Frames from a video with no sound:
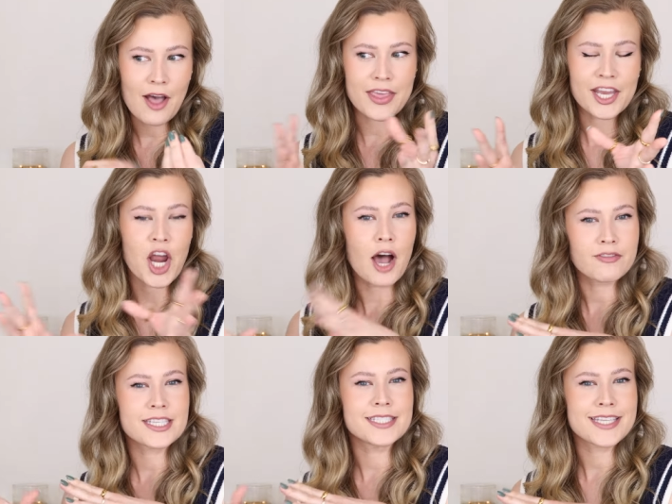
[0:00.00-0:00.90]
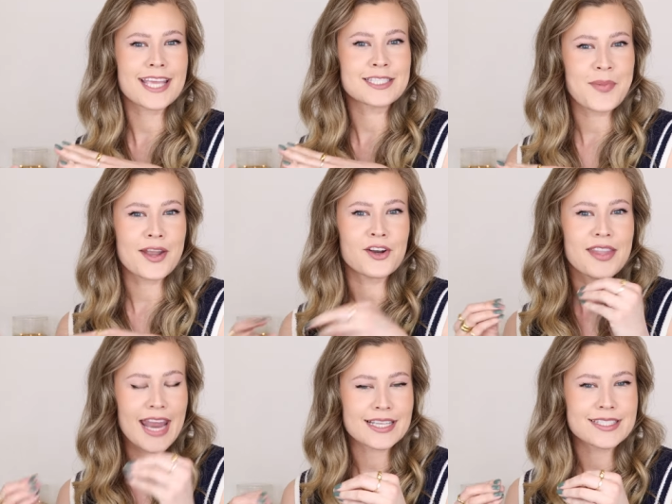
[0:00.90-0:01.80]
how they can often taste better
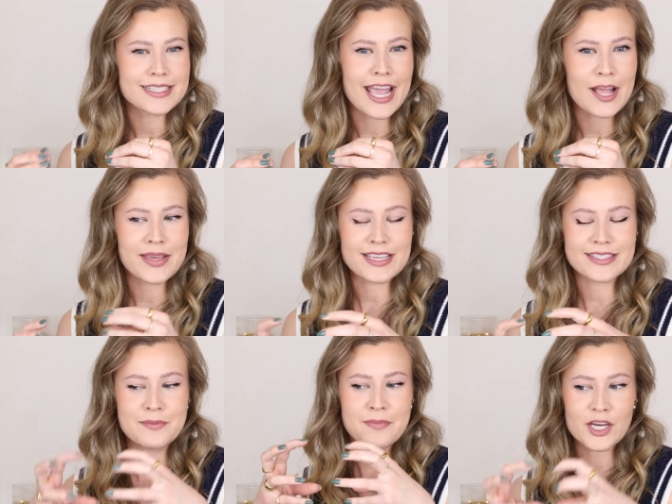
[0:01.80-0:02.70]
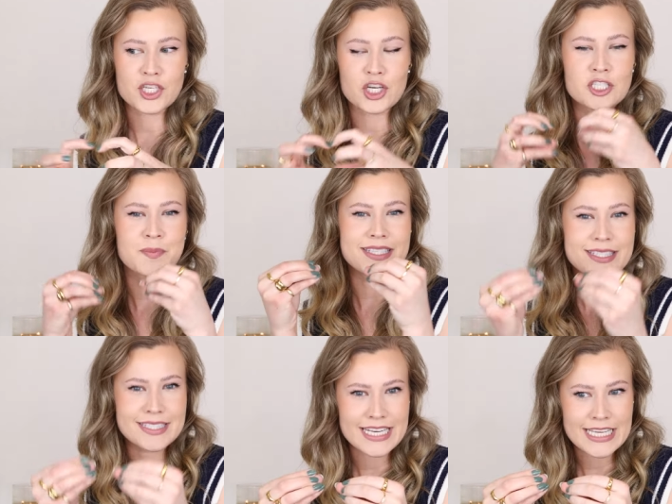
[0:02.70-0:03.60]
the next day because the mixture has been
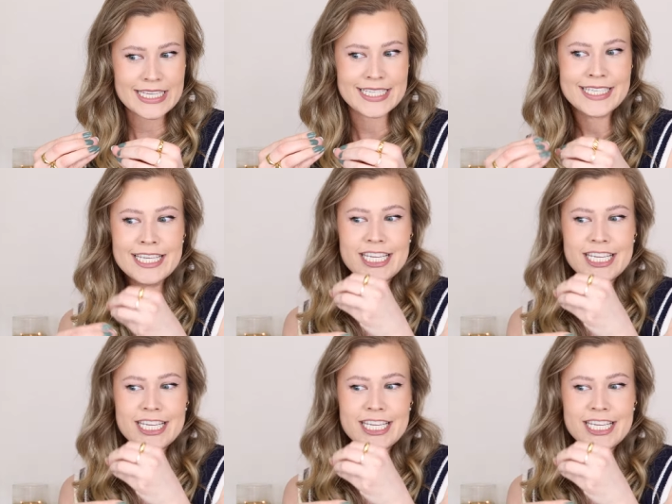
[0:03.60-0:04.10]
sitting